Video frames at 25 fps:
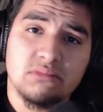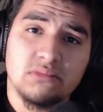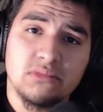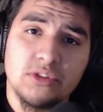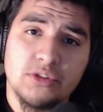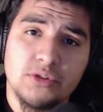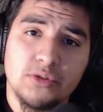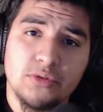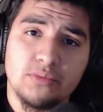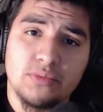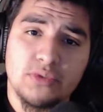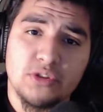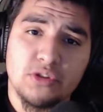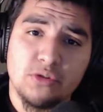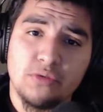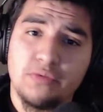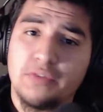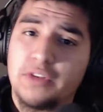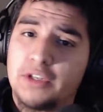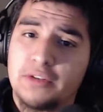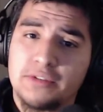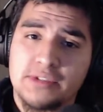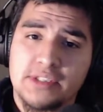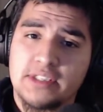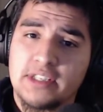Two
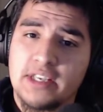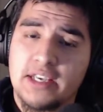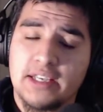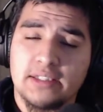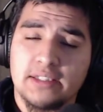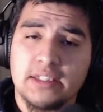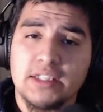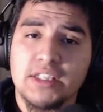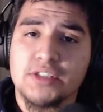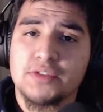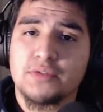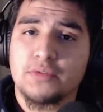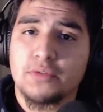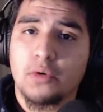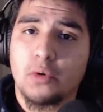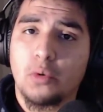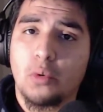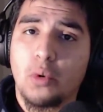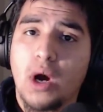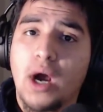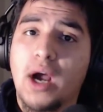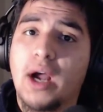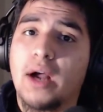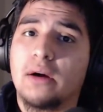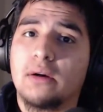videos a day at least for a
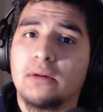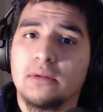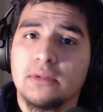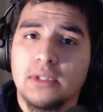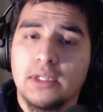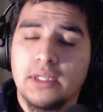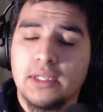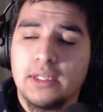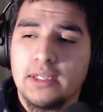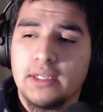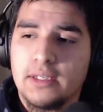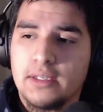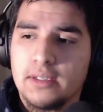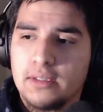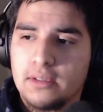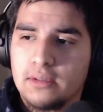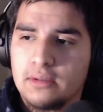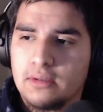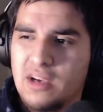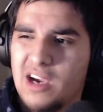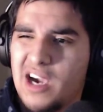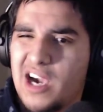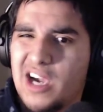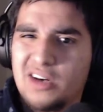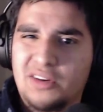while.
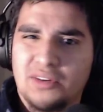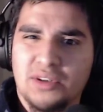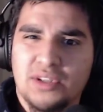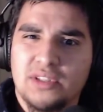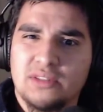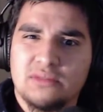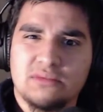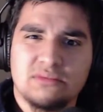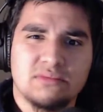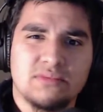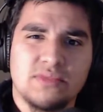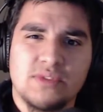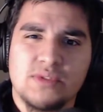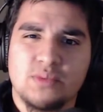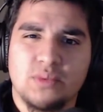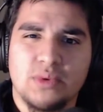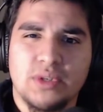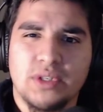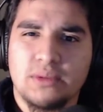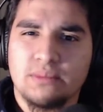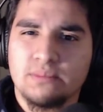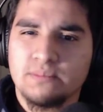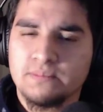I don't know. It's weird.